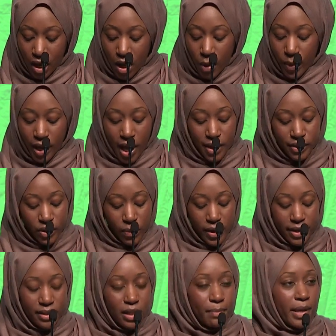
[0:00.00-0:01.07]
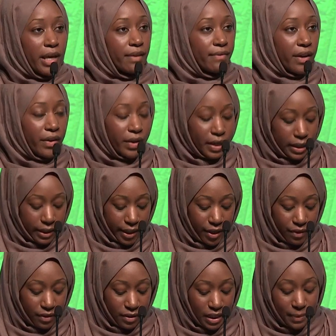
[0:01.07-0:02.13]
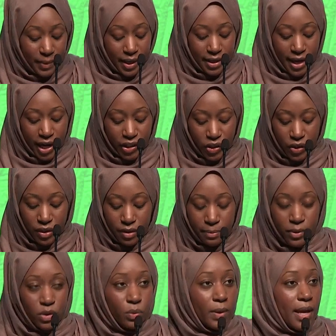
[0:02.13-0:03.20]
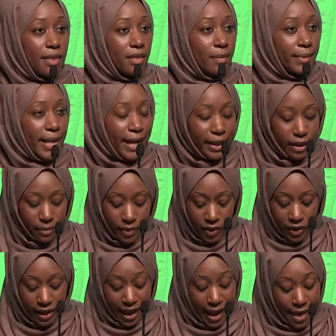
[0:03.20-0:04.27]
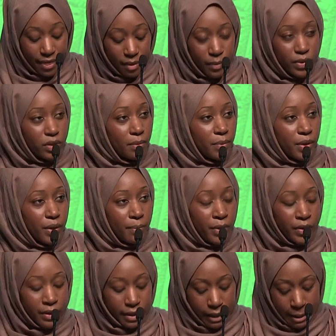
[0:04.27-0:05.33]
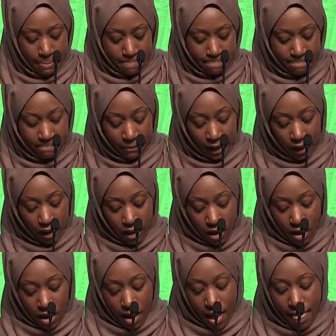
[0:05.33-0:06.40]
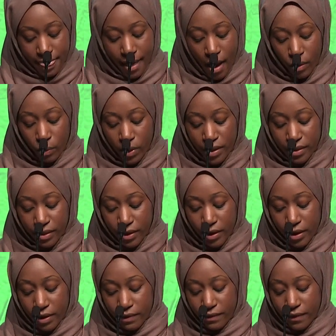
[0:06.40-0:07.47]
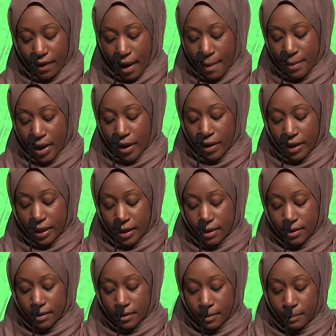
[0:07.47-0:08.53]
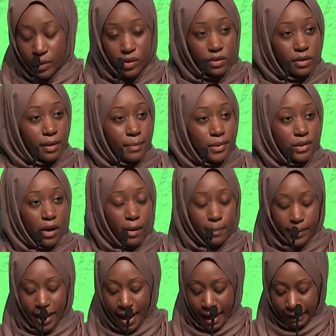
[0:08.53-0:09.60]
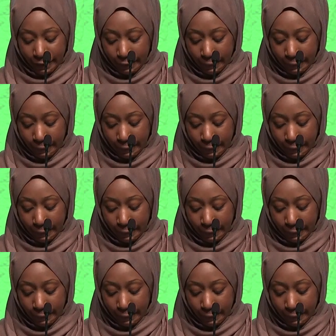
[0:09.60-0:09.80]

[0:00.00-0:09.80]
We also wanted to make very clear the deep connections between the Black community and the Muslim community, and that 1/3 of American Muslims are Black,